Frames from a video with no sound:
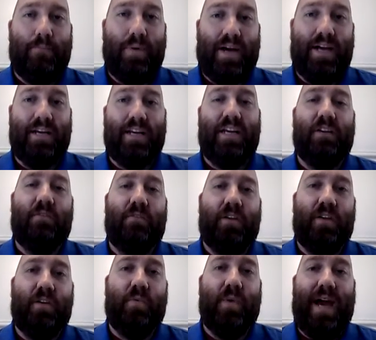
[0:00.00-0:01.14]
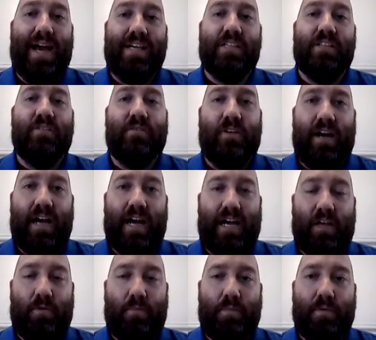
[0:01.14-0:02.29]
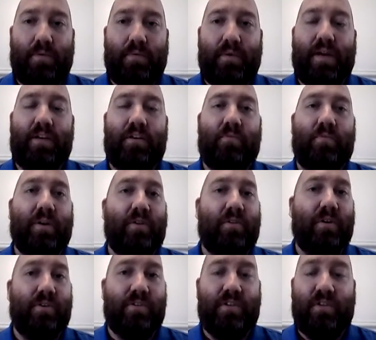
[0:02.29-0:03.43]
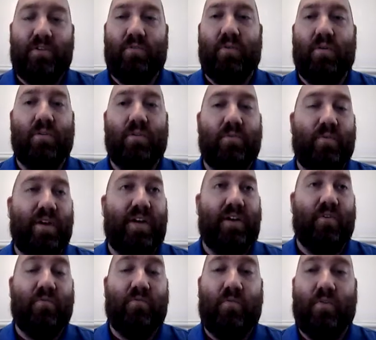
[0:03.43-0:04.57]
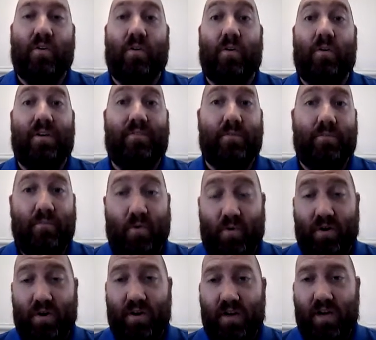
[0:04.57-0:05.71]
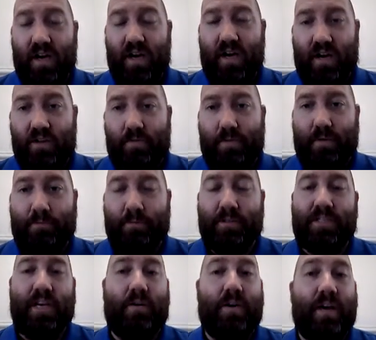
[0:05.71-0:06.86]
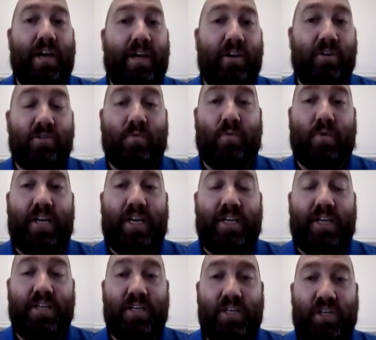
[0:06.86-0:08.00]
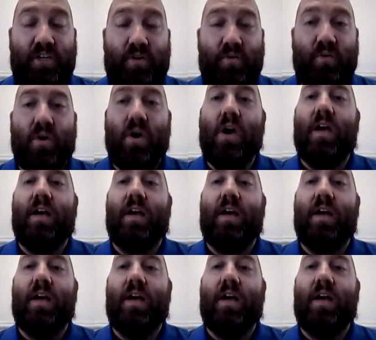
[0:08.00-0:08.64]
But if you ask for help and you recruit two or three or four or even more other people and say, okay, here's what we need to do,